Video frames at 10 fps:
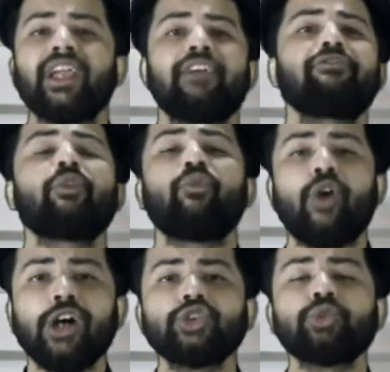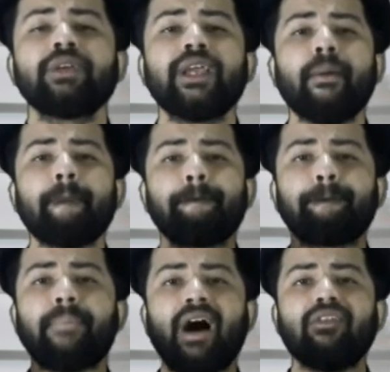if you want to be
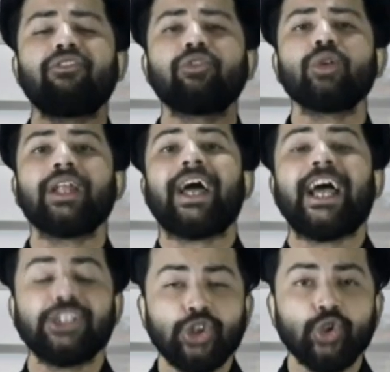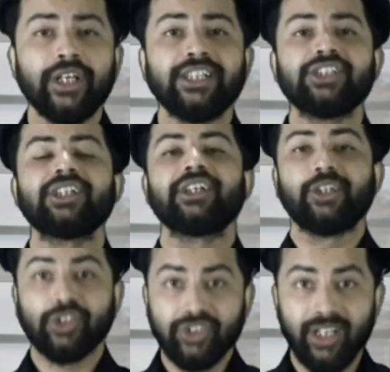powerful, educate
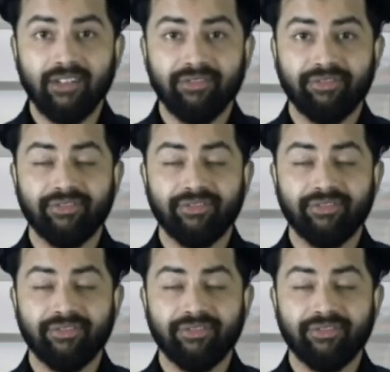yourself.